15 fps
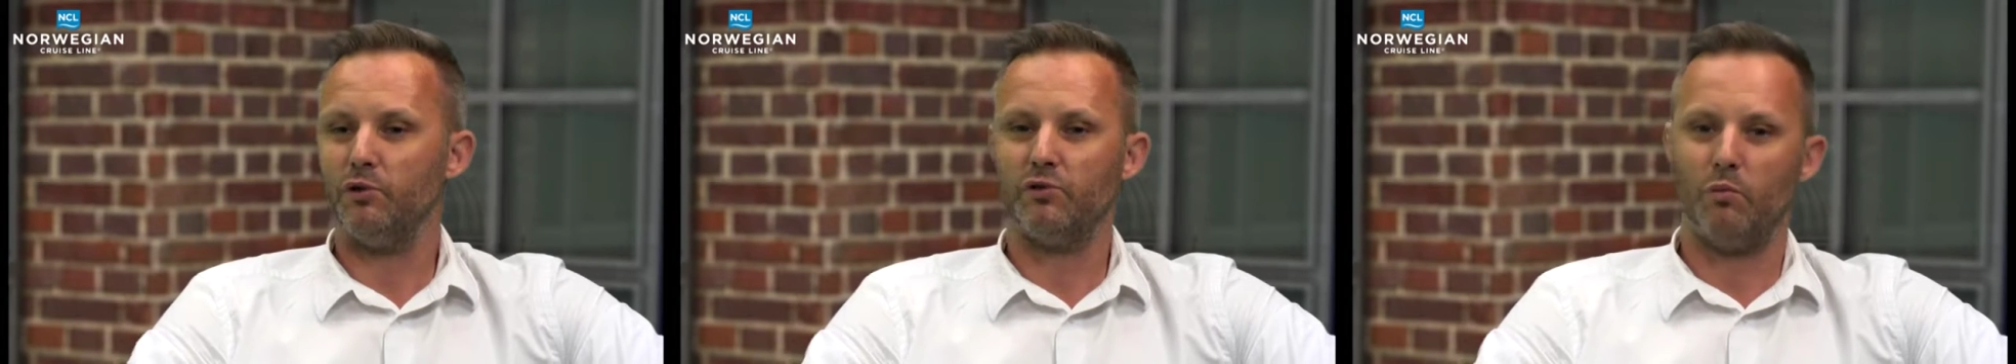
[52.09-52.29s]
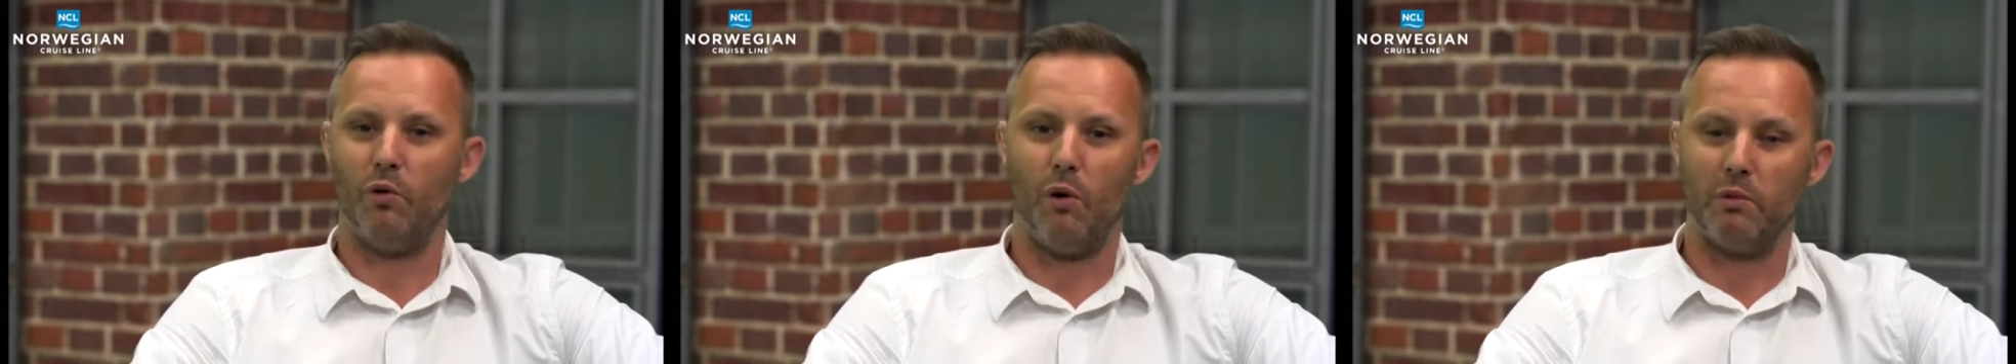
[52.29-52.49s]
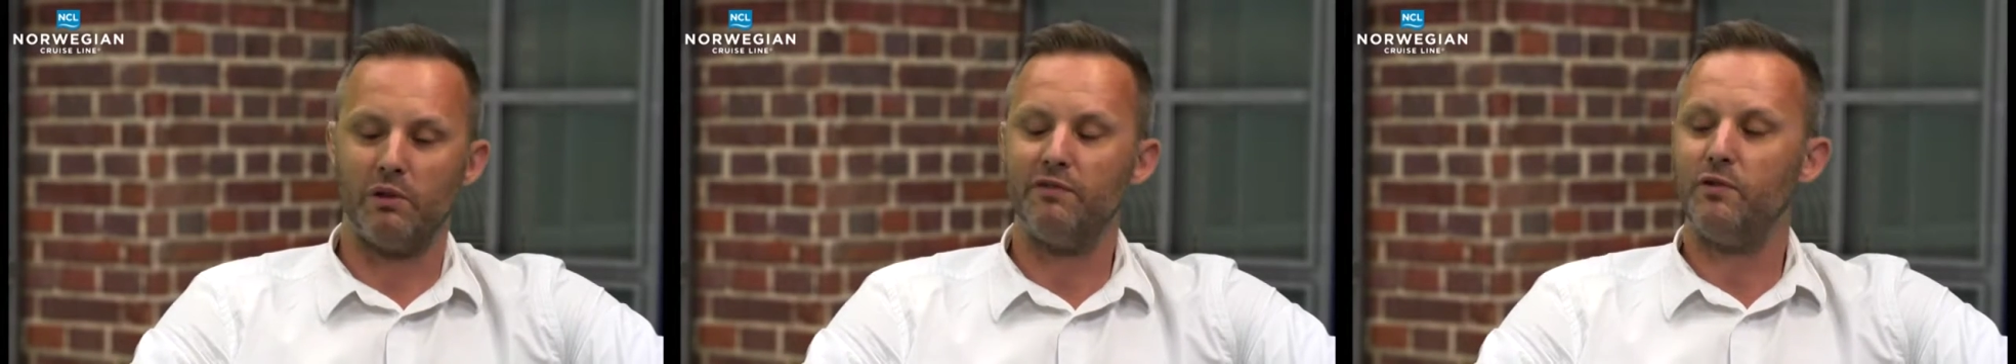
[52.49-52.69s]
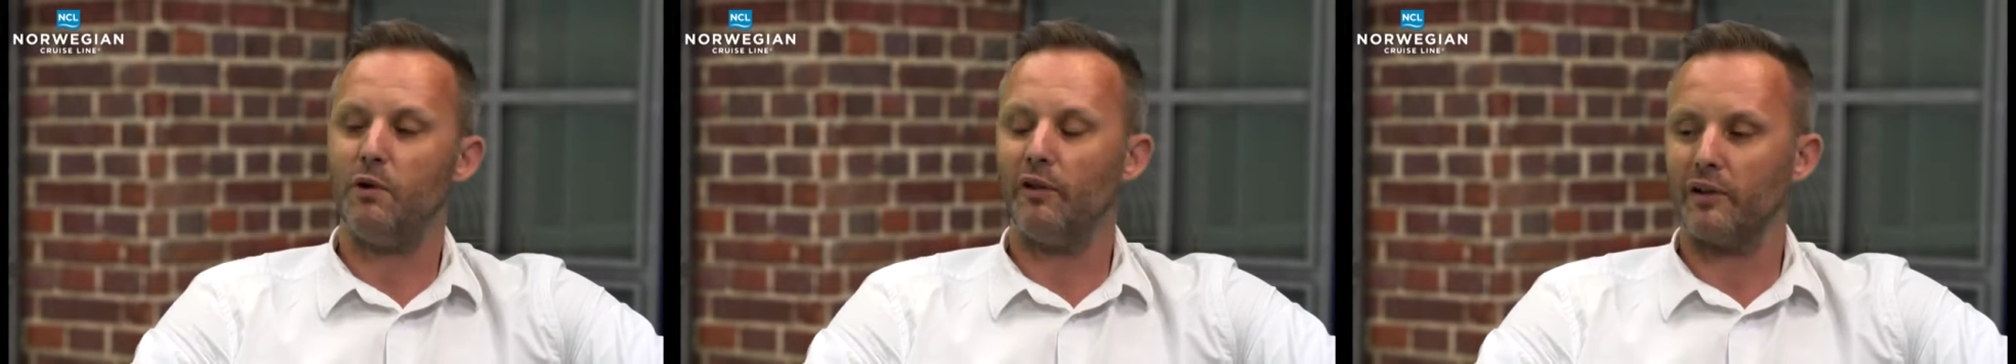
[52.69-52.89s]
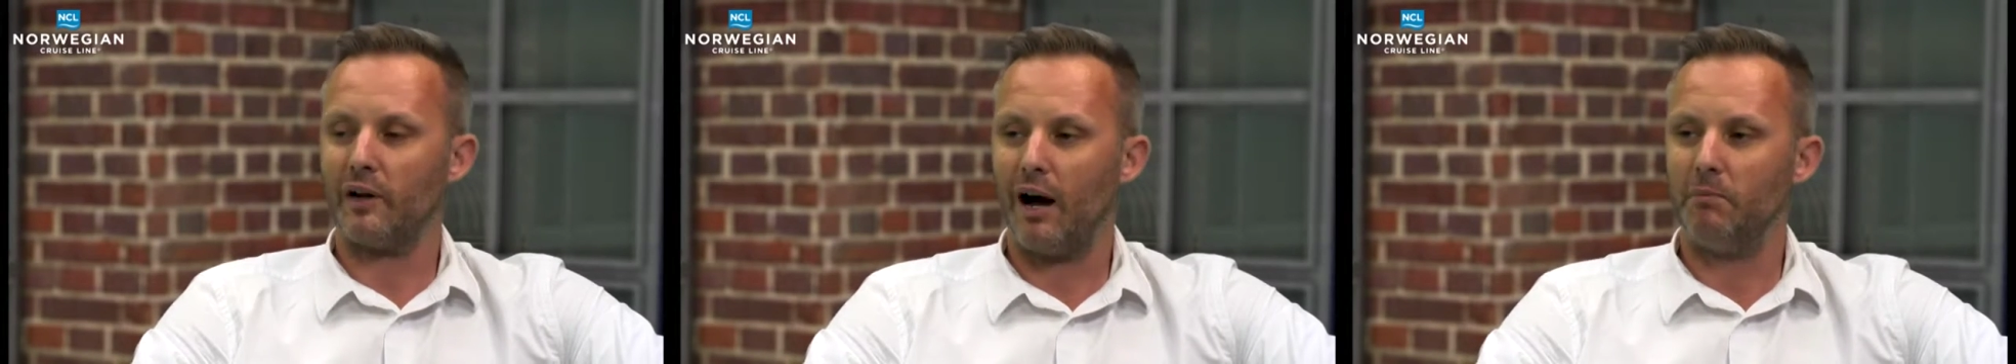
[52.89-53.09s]
and worked with a few
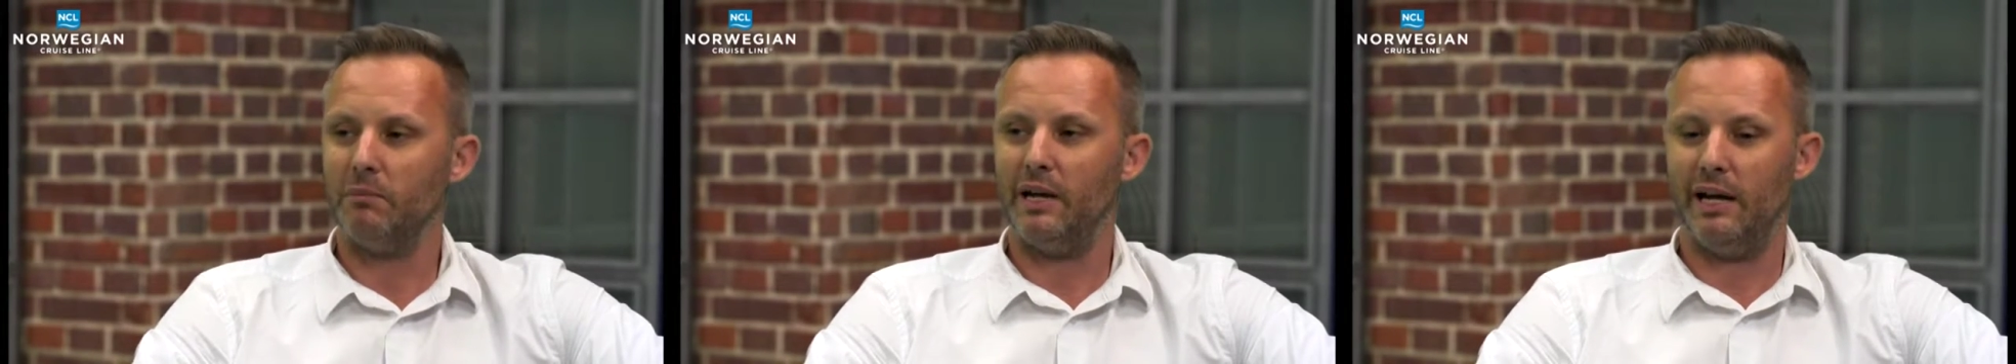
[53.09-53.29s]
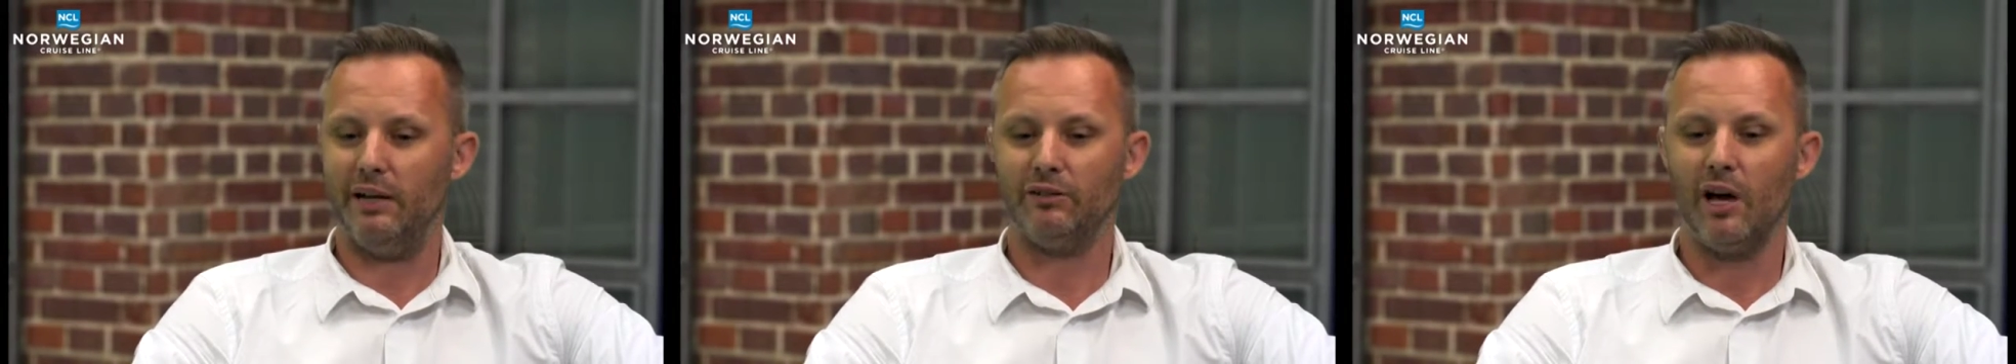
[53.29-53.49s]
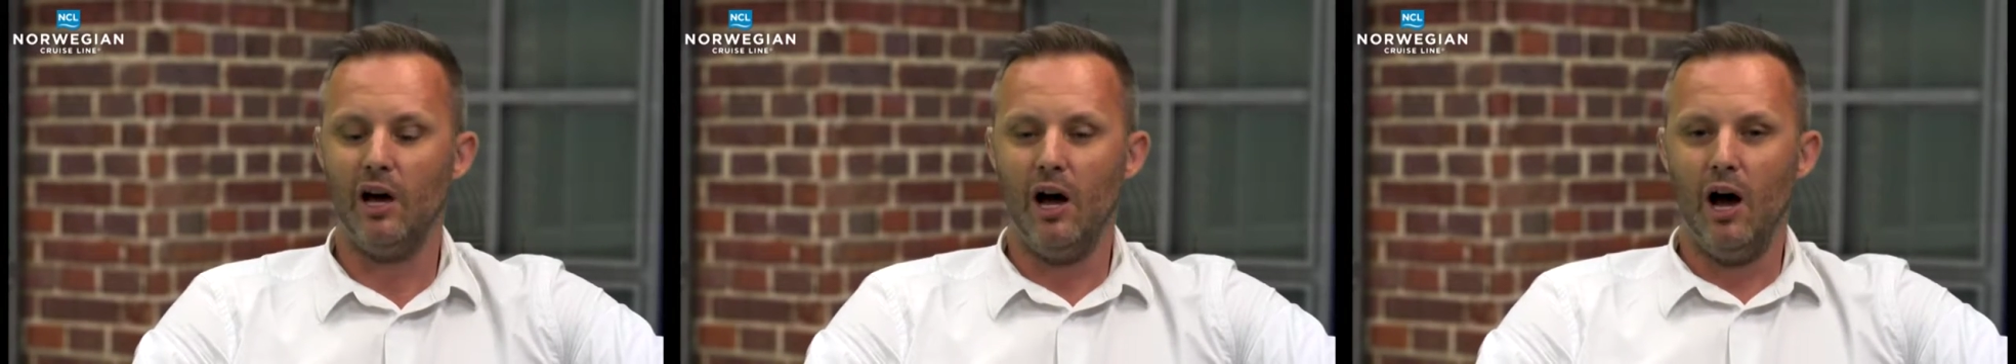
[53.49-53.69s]
other companies.